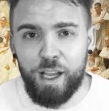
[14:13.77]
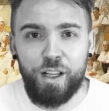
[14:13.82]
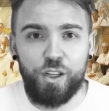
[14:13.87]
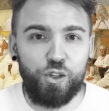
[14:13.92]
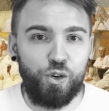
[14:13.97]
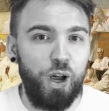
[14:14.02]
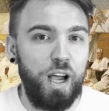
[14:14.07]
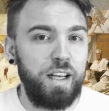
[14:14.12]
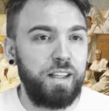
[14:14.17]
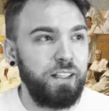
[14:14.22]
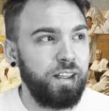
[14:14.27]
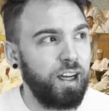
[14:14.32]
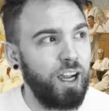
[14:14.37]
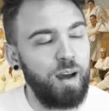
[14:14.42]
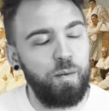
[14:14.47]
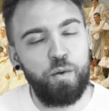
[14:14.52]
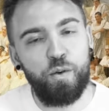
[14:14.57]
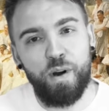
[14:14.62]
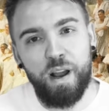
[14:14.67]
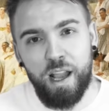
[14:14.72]
tried to
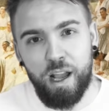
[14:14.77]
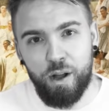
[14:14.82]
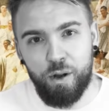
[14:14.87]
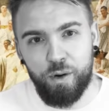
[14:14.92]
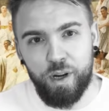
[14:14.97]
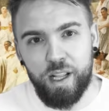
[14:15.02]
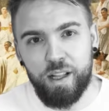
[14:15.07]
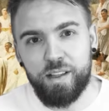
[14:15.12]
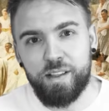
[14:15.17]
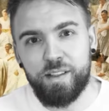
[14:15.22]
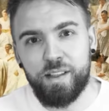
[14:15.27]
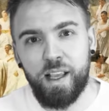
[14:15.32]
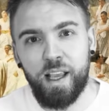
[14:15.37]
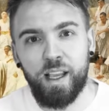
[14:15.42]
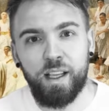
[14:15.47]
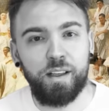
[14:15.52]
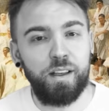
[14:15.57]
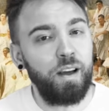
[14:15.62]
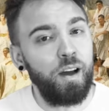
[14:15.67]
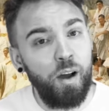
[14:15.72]
come around and
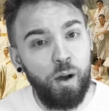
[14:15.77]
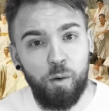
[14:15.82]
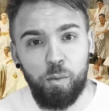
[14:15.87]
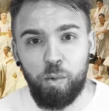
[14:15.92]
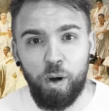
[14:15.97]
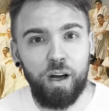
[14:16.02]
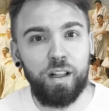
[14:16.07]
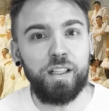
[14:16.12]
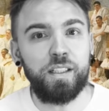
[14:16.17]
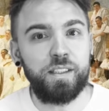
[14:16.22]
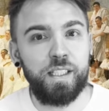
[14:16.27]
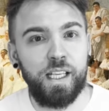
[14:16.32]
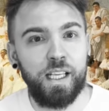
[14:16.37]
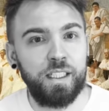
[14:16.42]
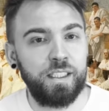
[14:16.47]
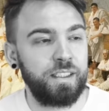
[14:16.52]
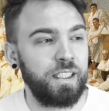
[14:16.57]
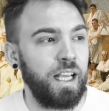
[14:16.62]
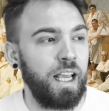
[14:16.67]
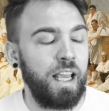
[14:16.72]
say, no,
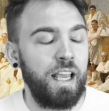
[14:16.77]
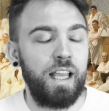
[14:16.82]
politics